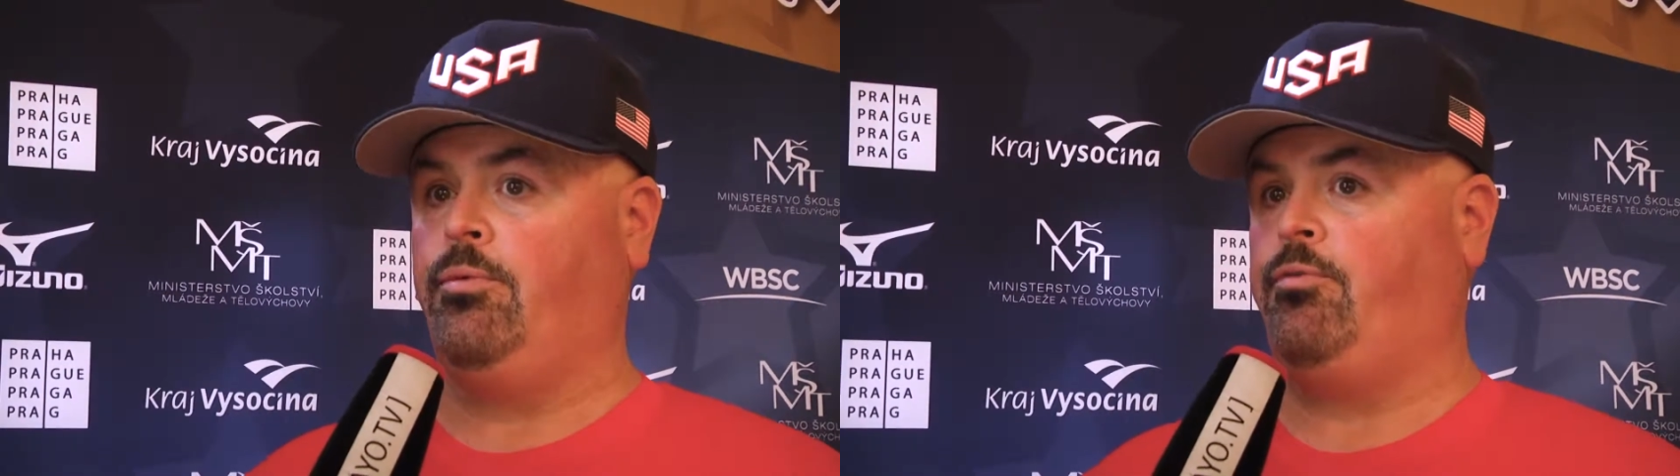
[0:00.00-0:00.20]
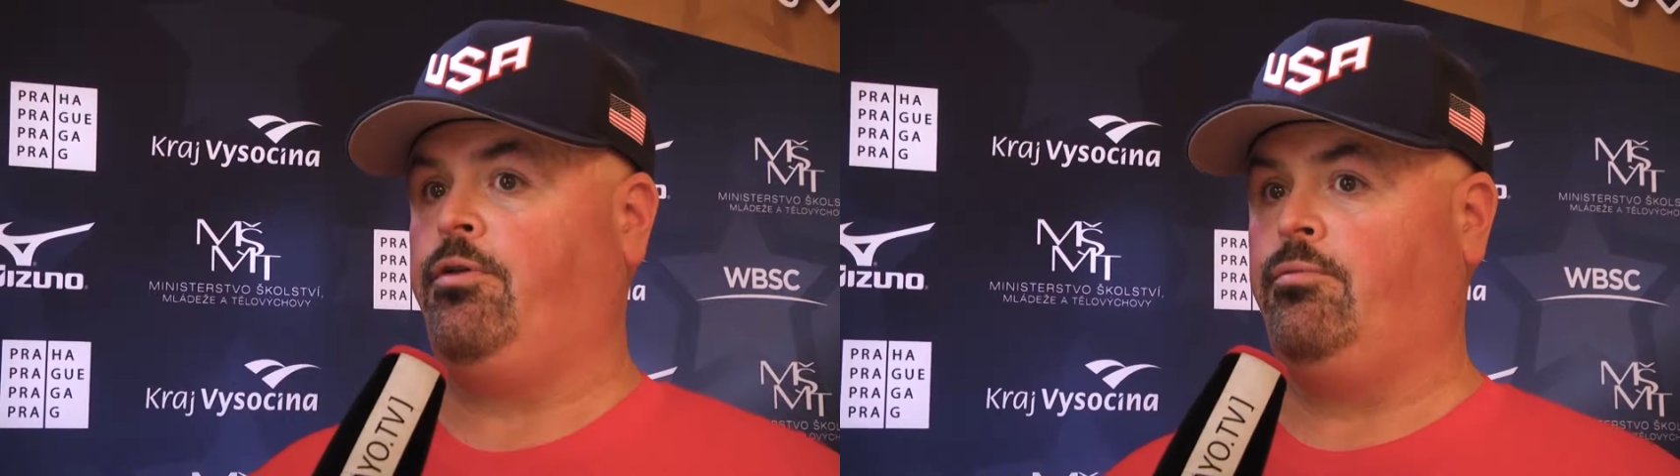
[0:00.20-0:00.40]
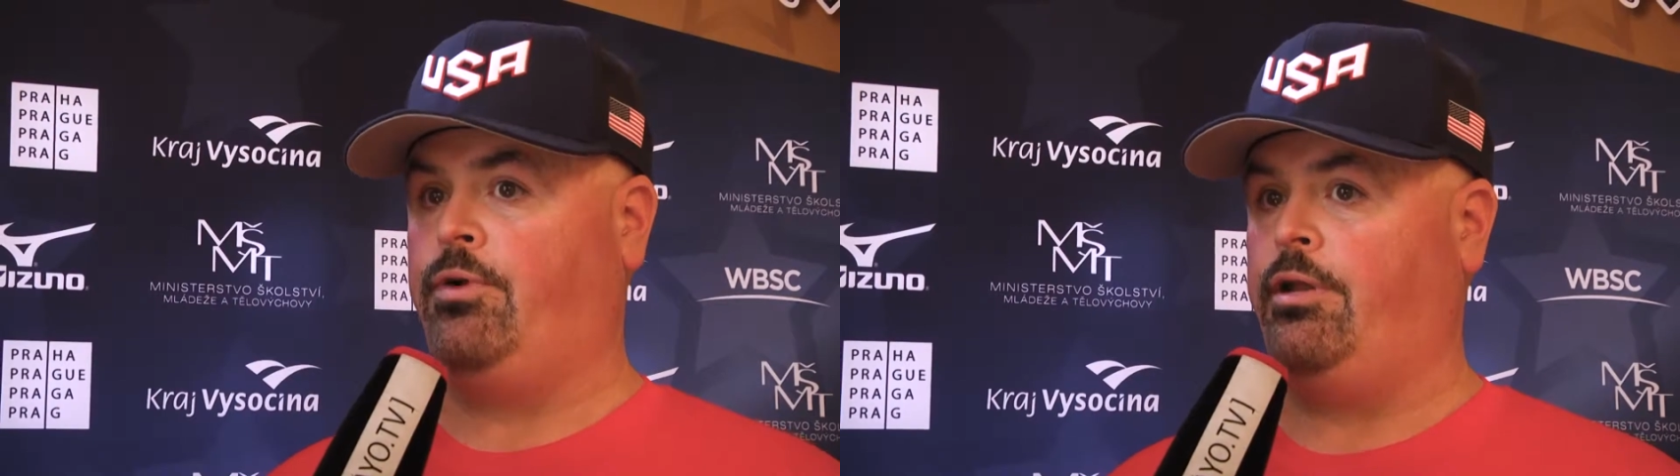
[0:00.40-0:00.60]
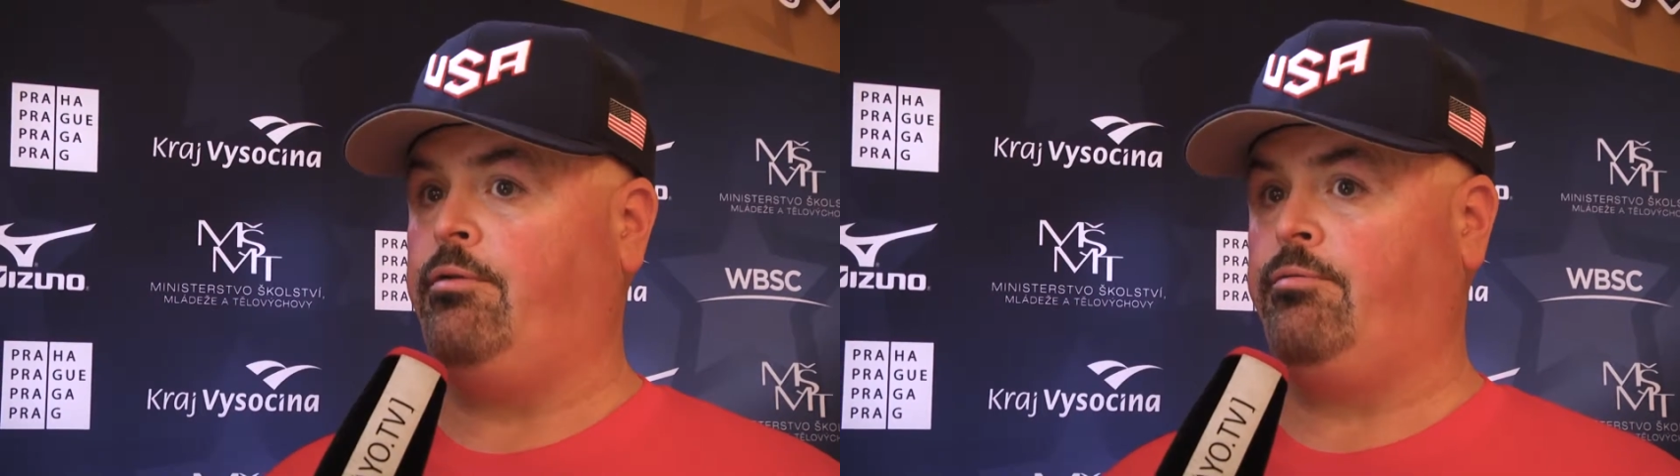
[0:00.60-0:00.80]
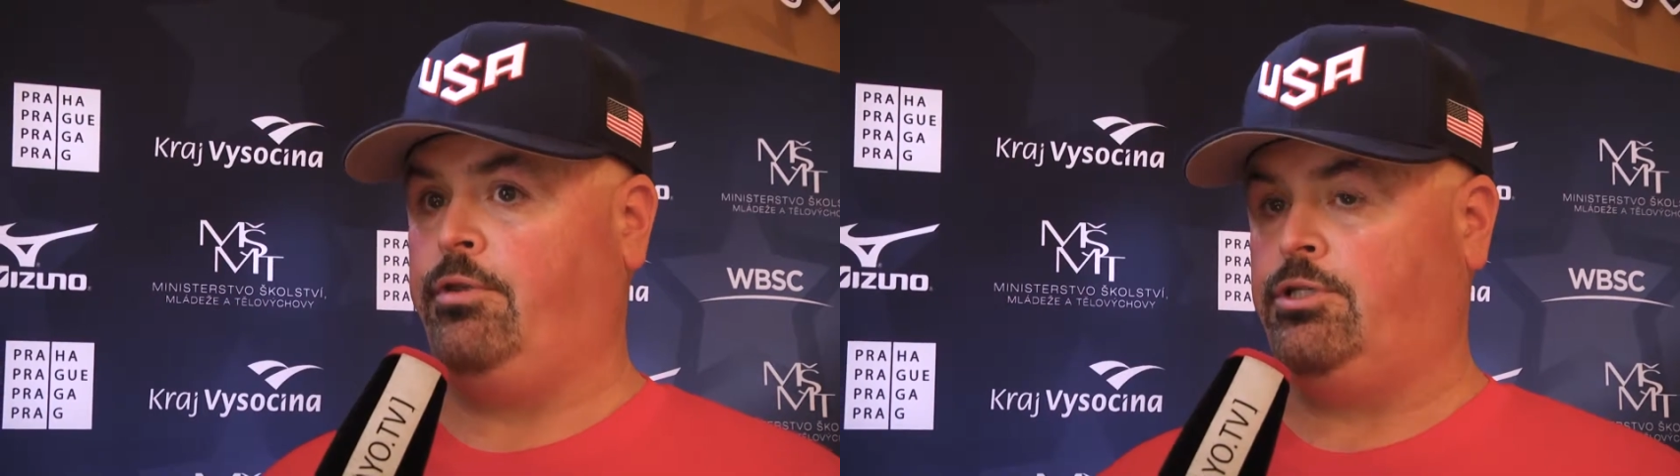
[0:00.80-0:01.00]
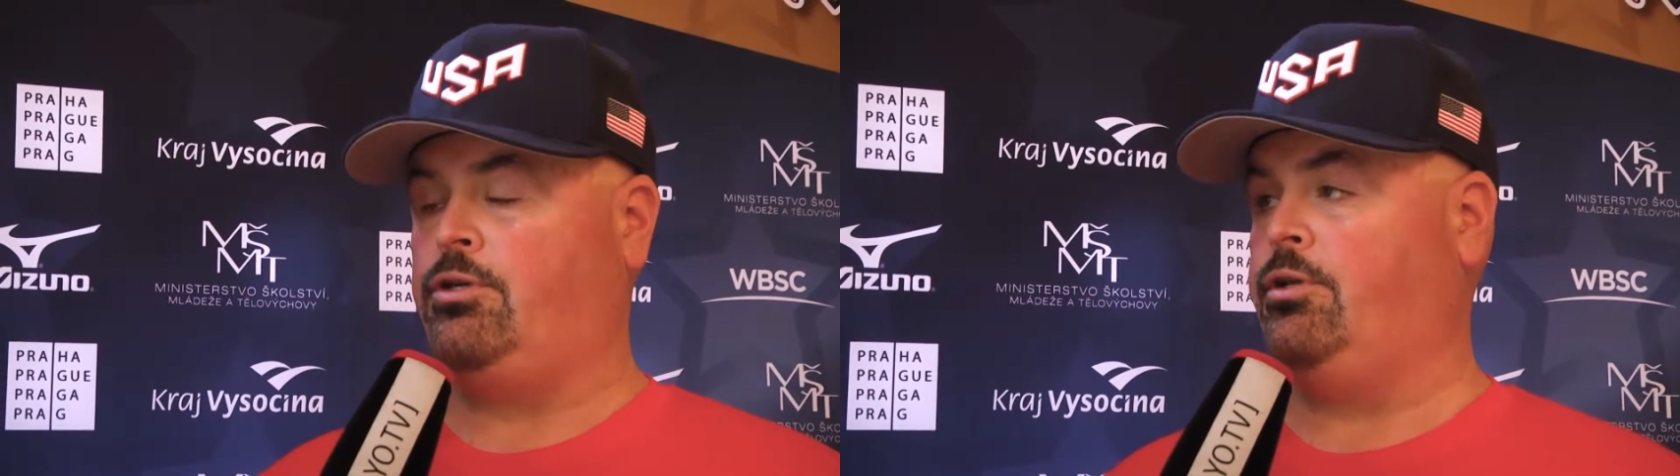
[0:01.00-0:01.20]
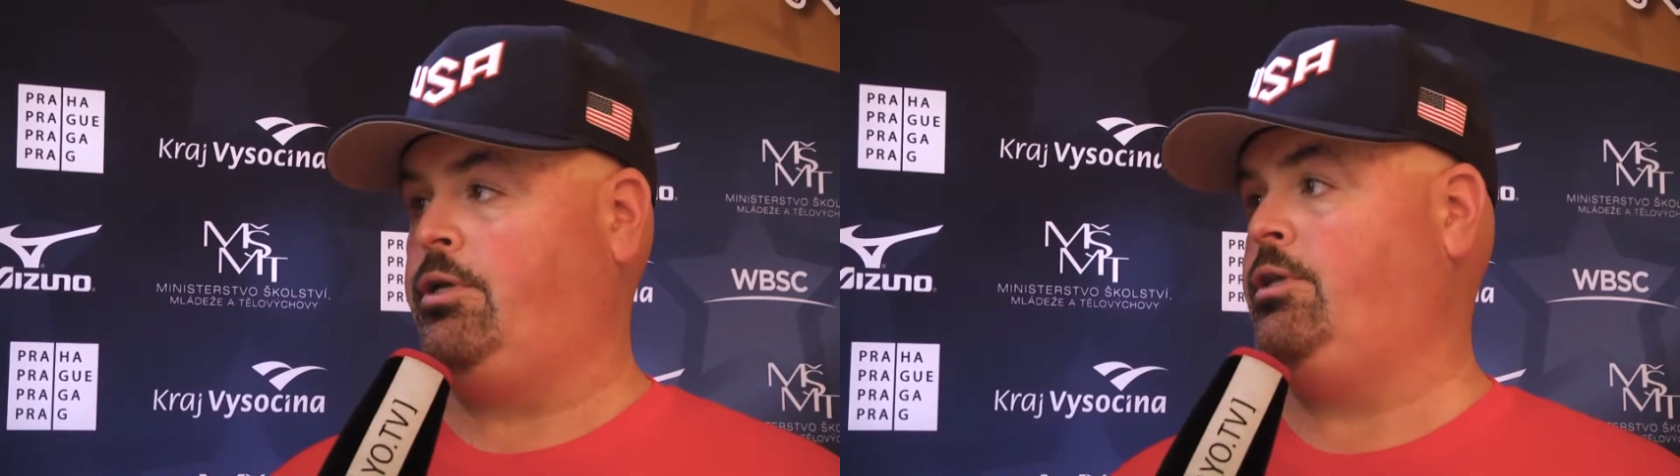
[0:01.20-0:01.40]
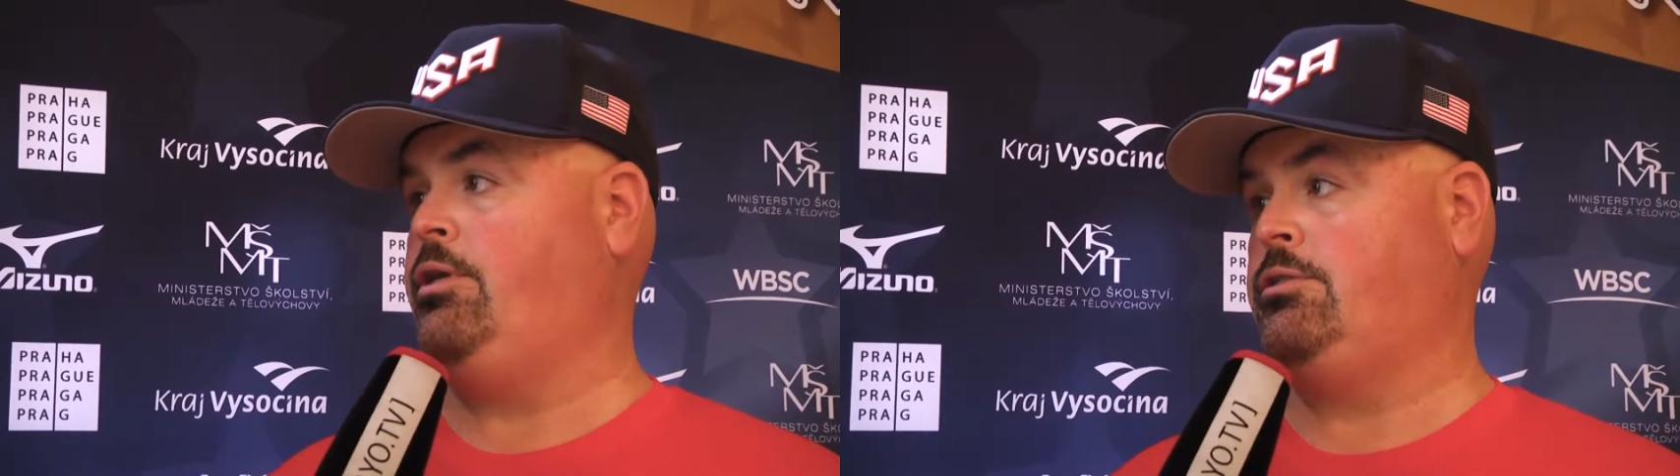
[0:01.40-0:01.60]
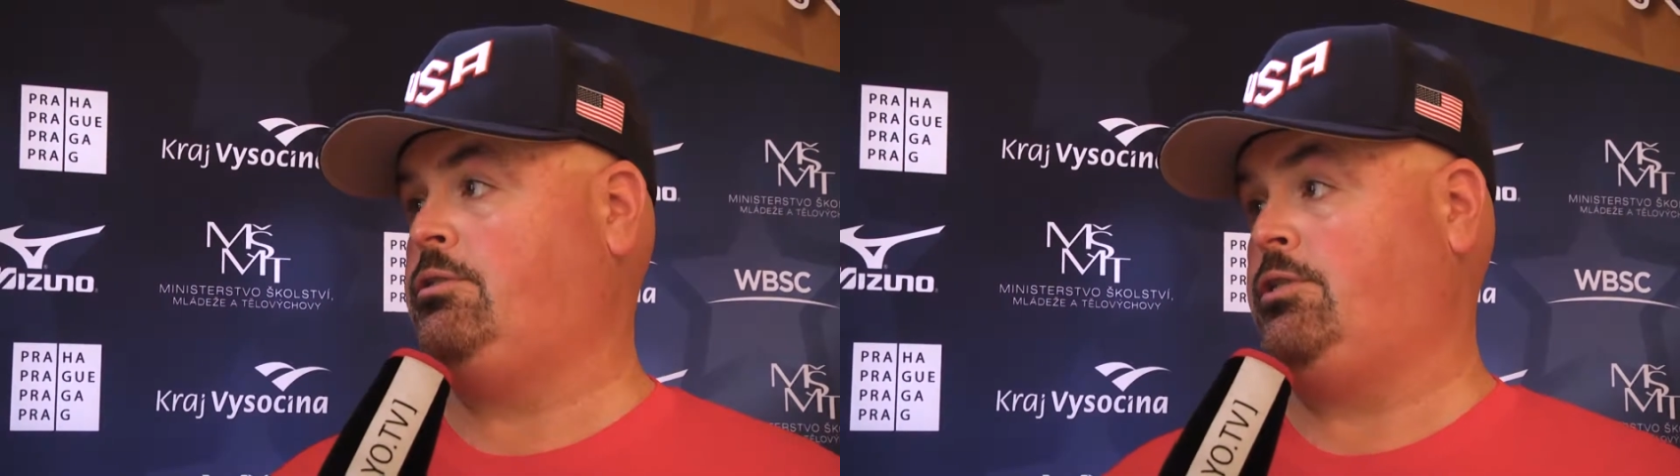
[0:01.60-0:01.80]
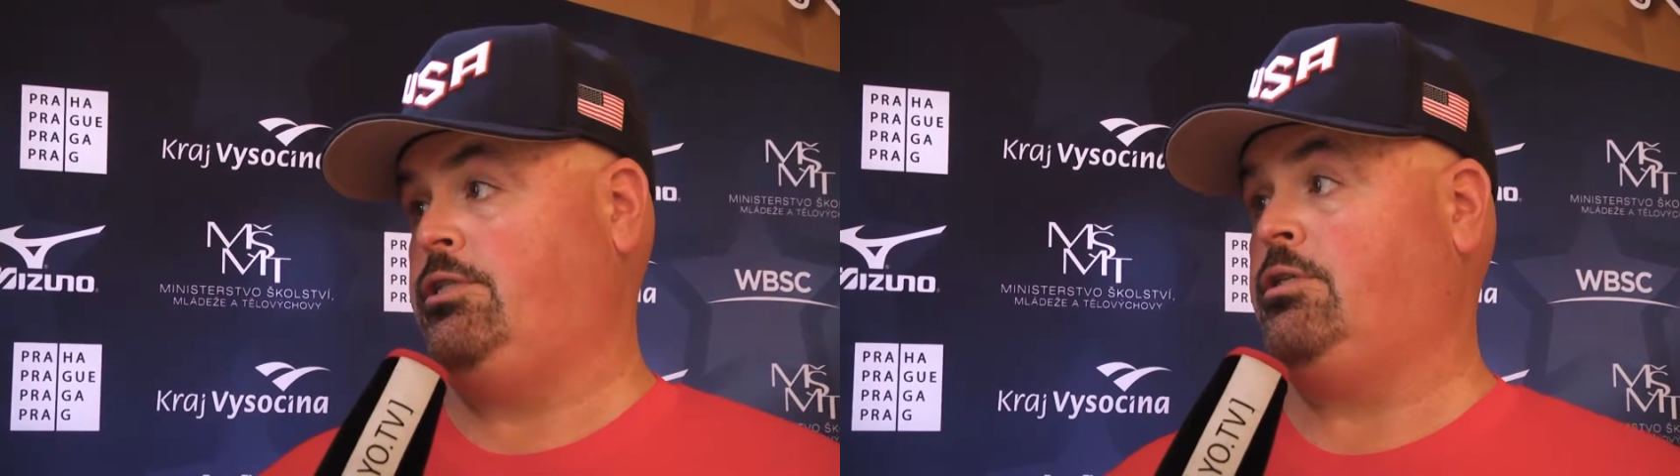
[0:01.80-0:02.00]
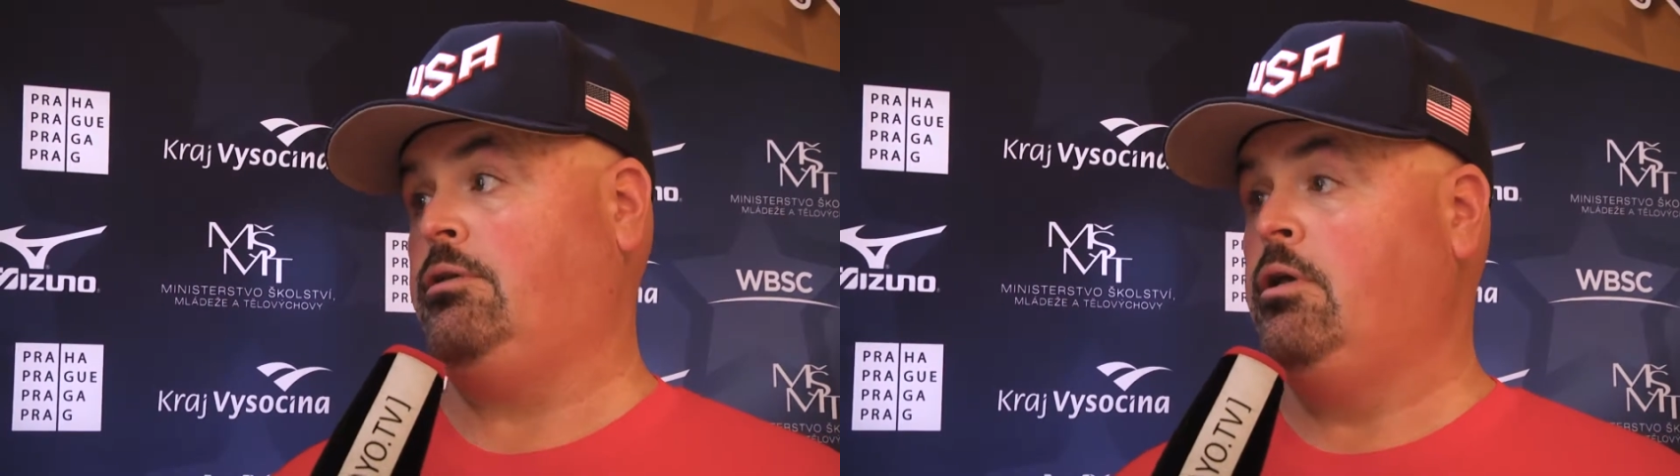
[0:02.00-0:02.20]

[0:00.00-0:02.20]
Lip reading: We're feeling ready for this early in the season